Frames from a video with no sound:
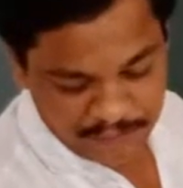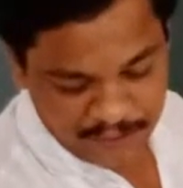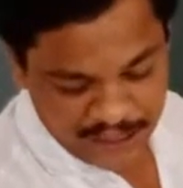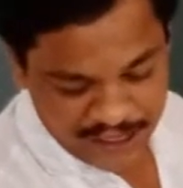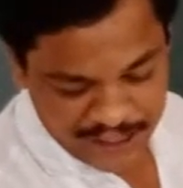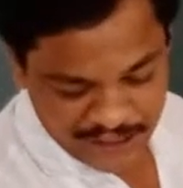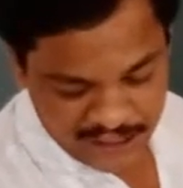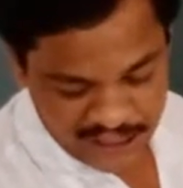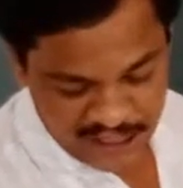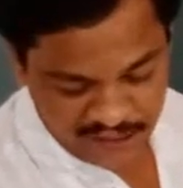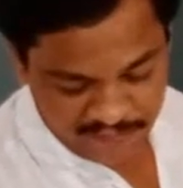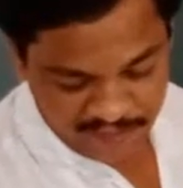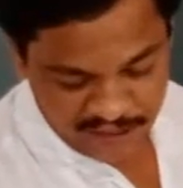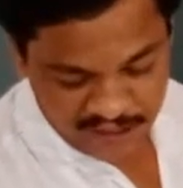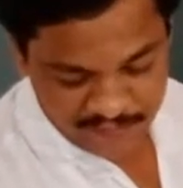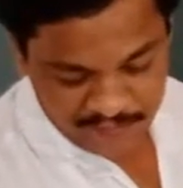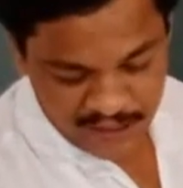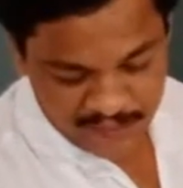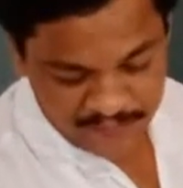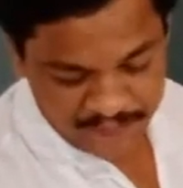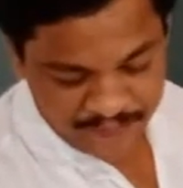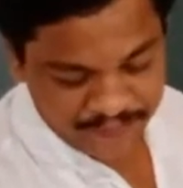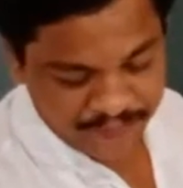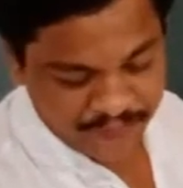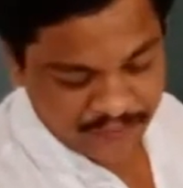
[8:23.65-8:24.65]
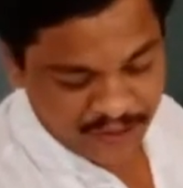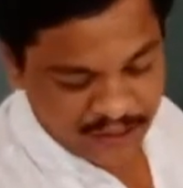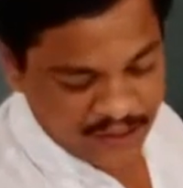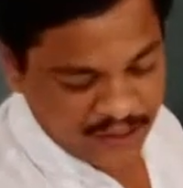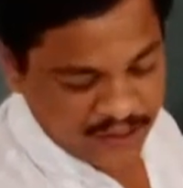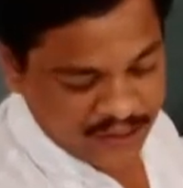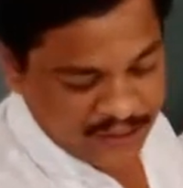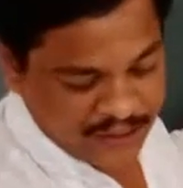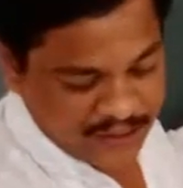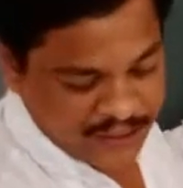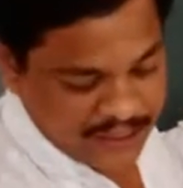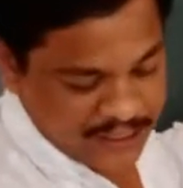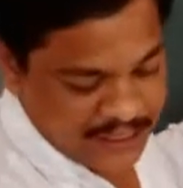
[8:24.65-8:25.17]
Partial equilibrium,
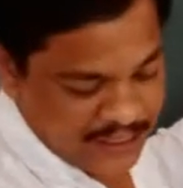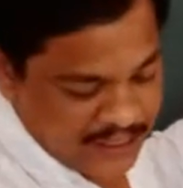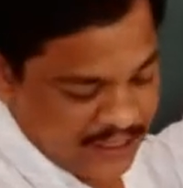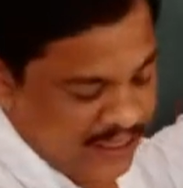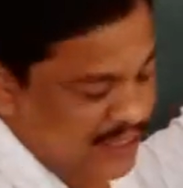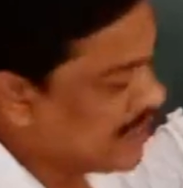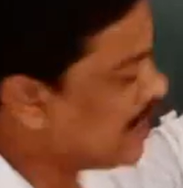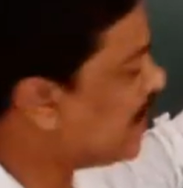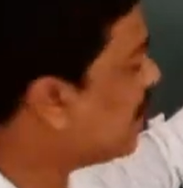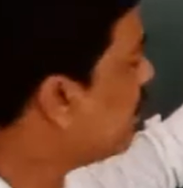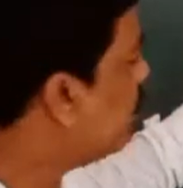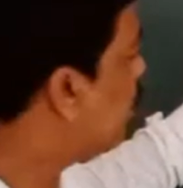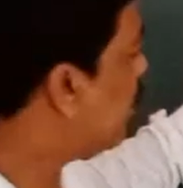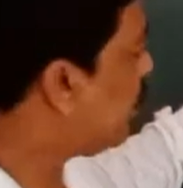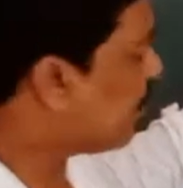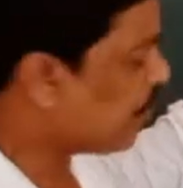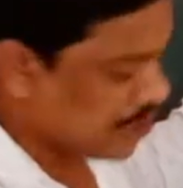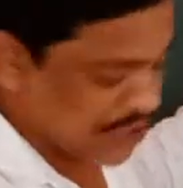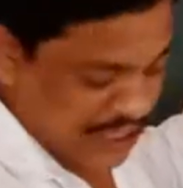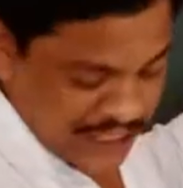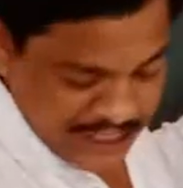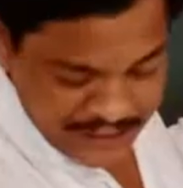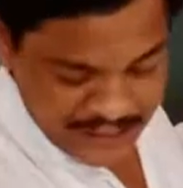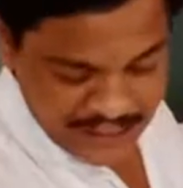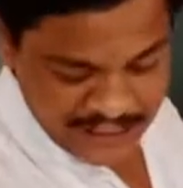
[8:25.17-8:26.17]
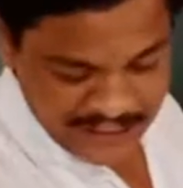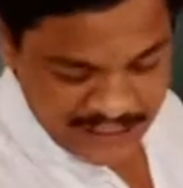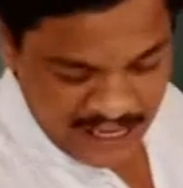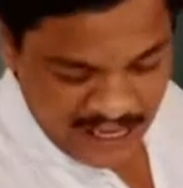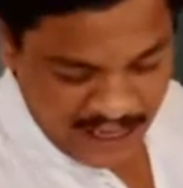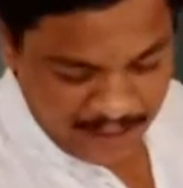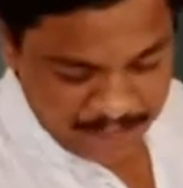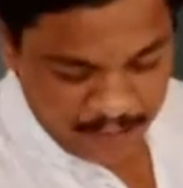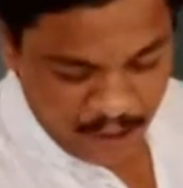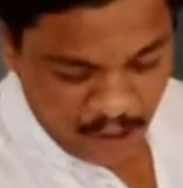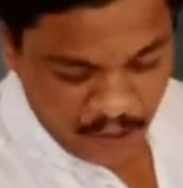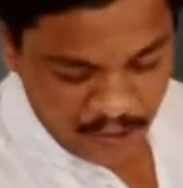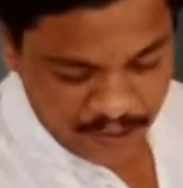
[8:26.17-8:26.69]
here we are going to discuss
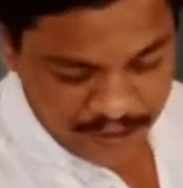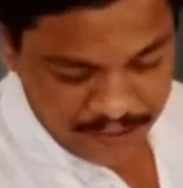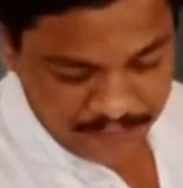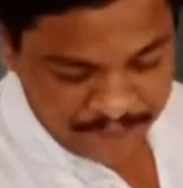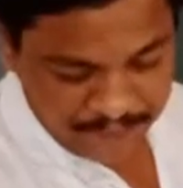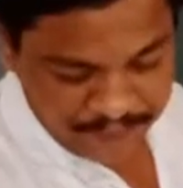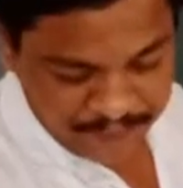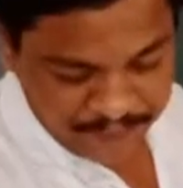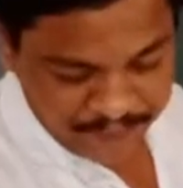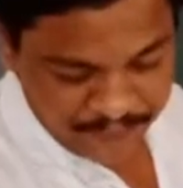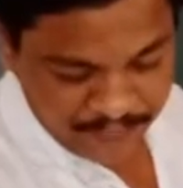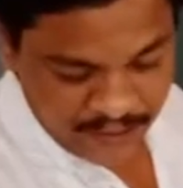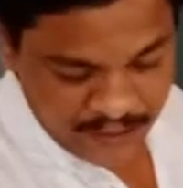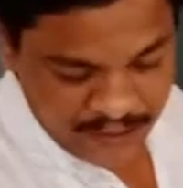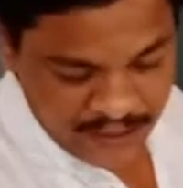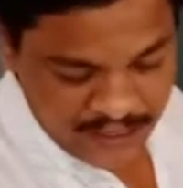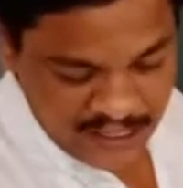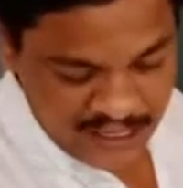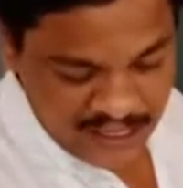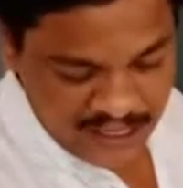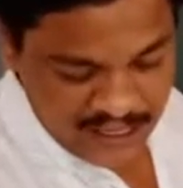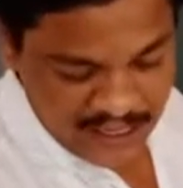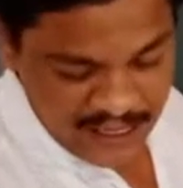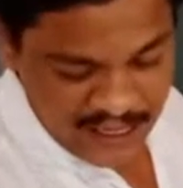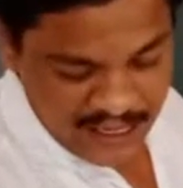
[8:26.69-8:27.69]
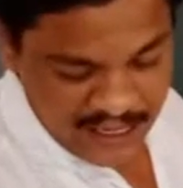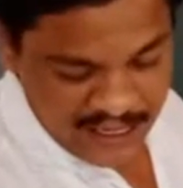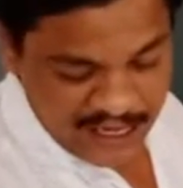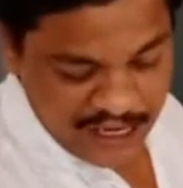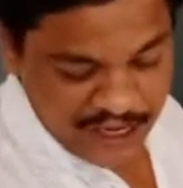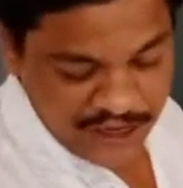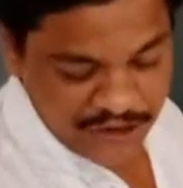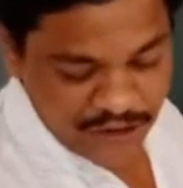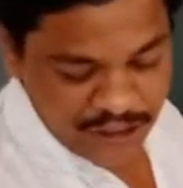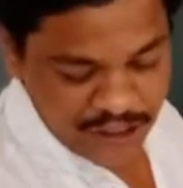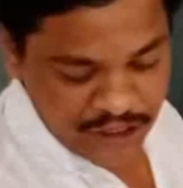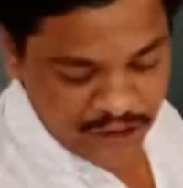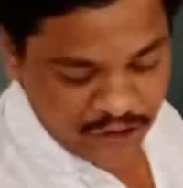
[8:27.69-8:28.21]
about
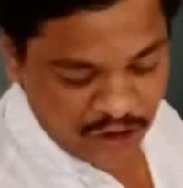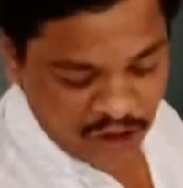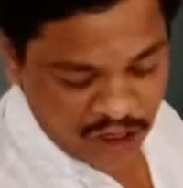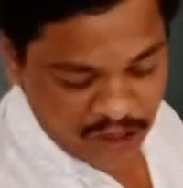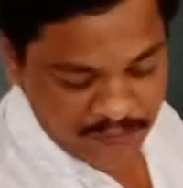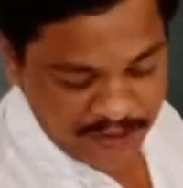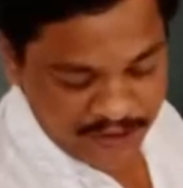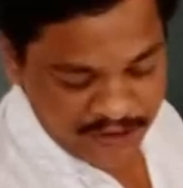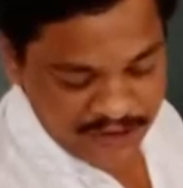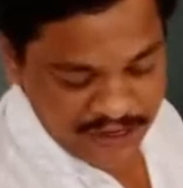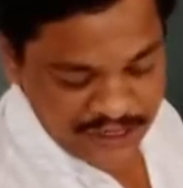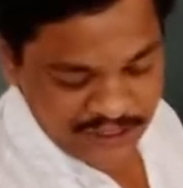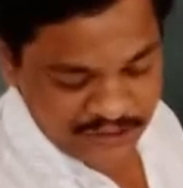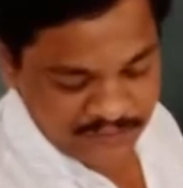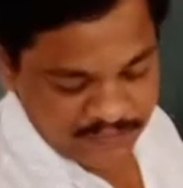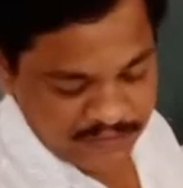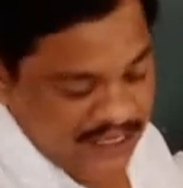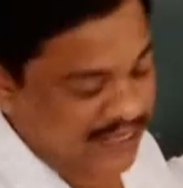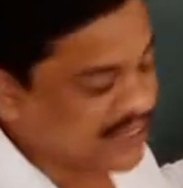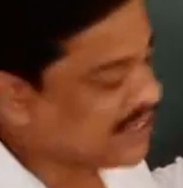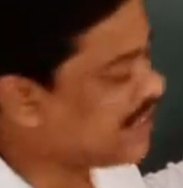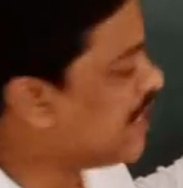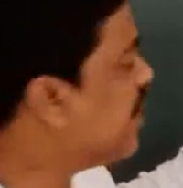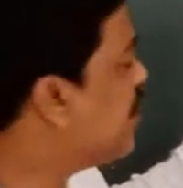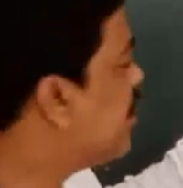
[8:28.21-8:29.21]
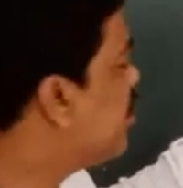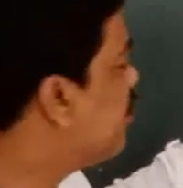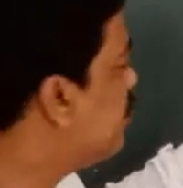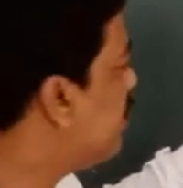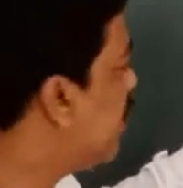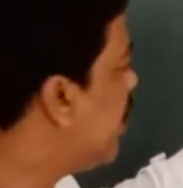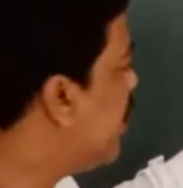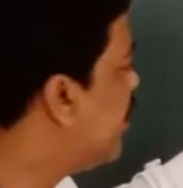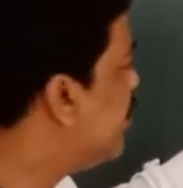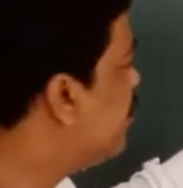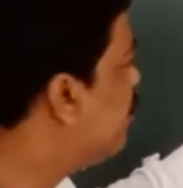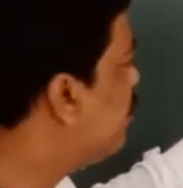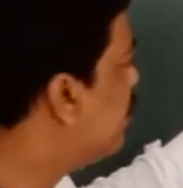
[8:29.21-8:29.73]
individual economy, that is
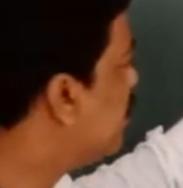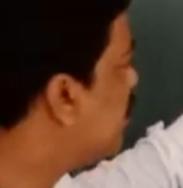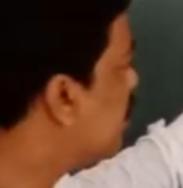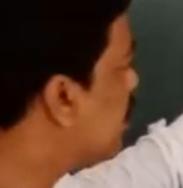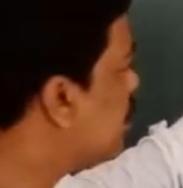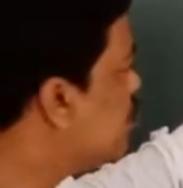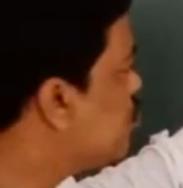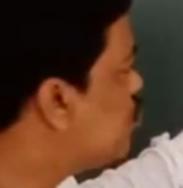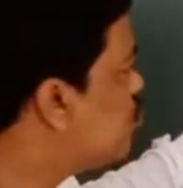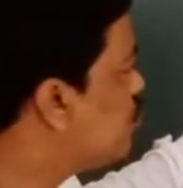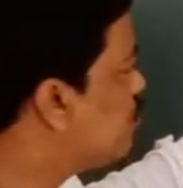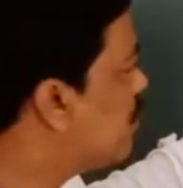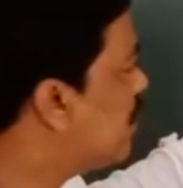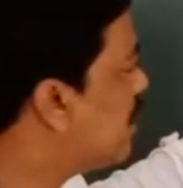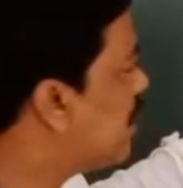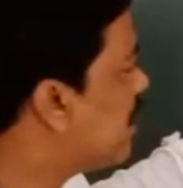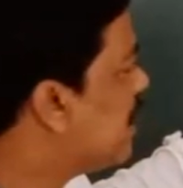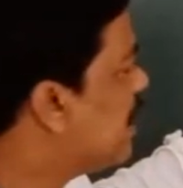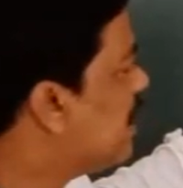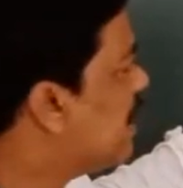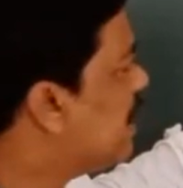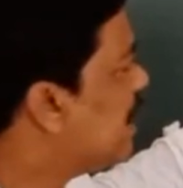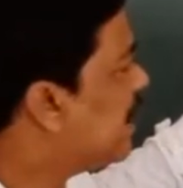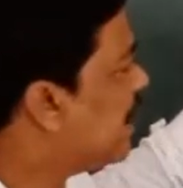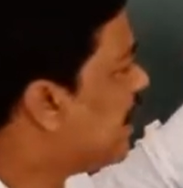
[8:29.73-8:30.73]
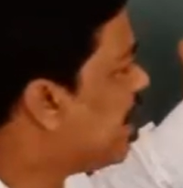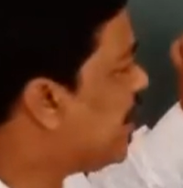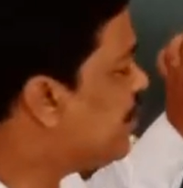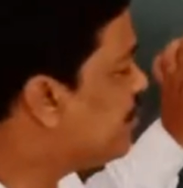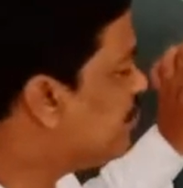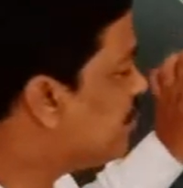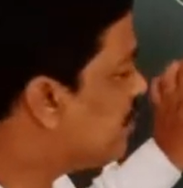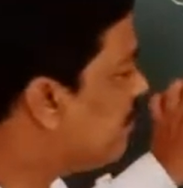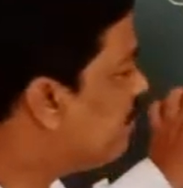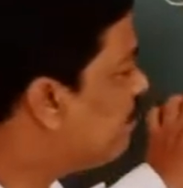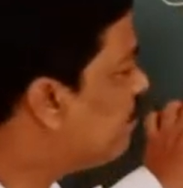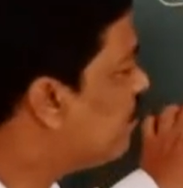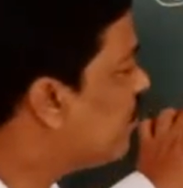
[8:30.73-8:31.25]
individual consumer,
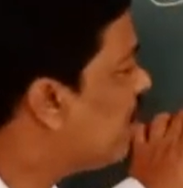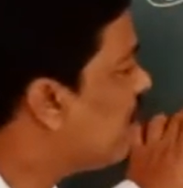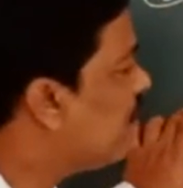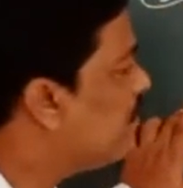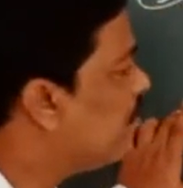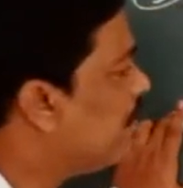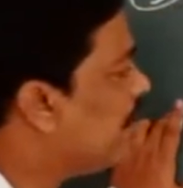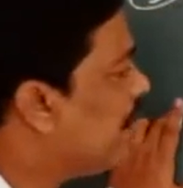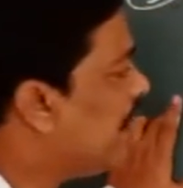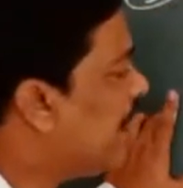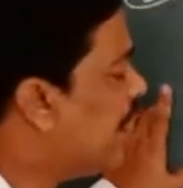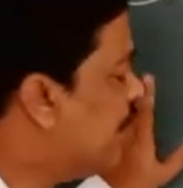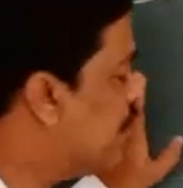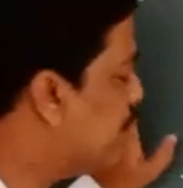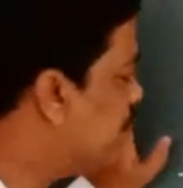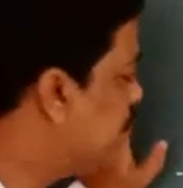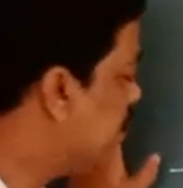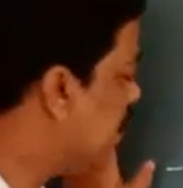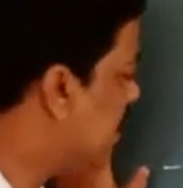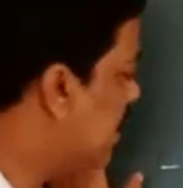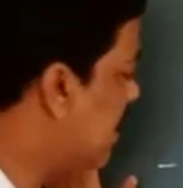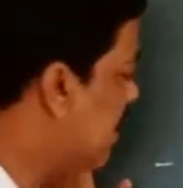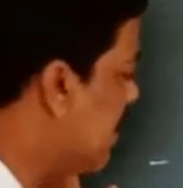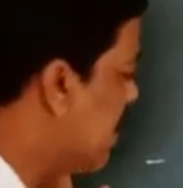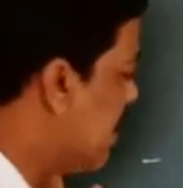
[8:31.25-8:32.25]
individual firm, individual